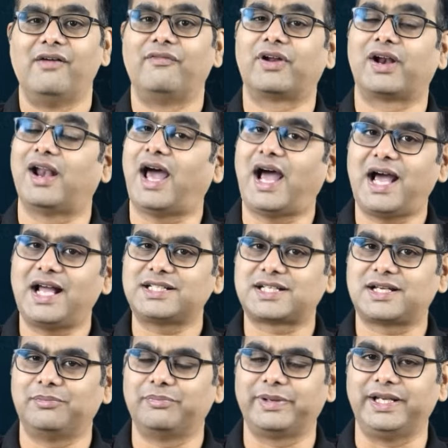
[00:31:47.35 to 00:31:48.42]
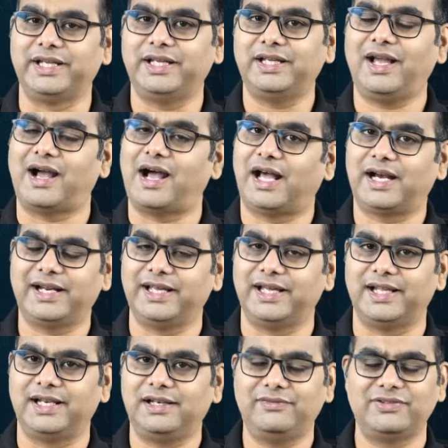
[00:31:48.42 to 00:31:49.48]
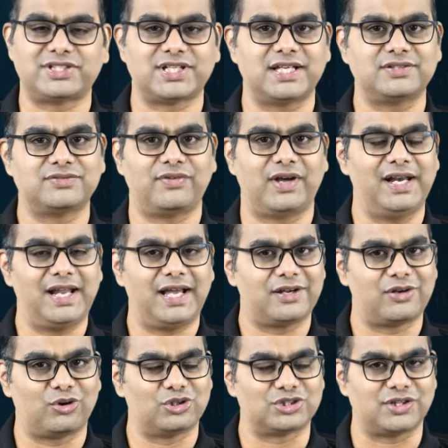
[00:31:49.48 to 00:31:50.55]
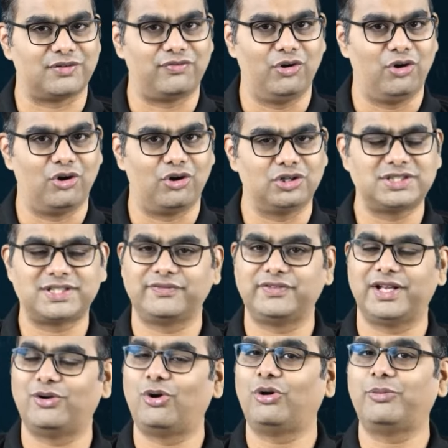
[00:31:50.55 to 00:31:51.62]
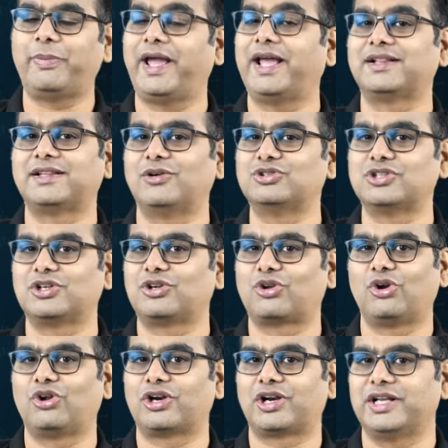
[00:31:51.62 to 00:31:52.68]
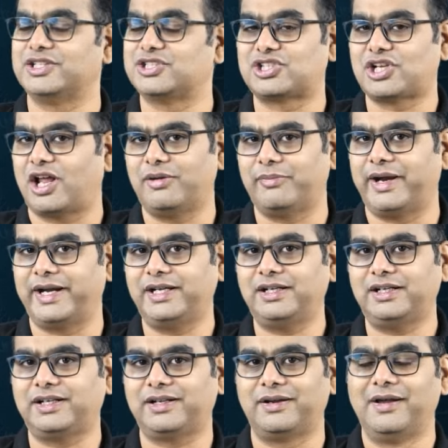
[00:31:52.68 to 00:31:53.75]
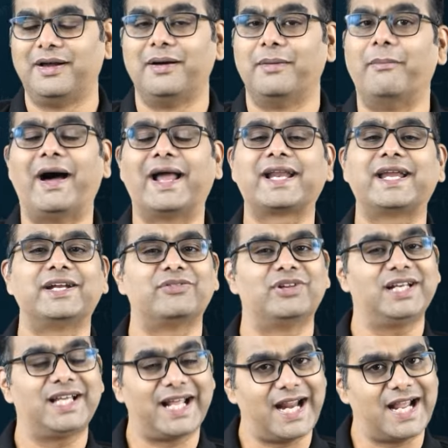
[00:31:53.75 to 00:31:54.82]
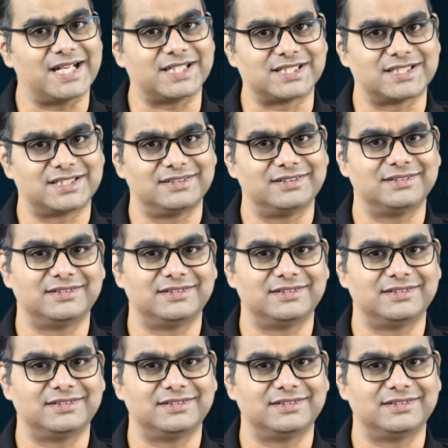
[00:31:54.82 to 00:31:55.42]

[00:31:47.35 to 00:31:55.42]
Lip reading: For a large company, RIL, which has 1 lakh crores of loans, if they don't pay 1,000 crore installment, market will crash.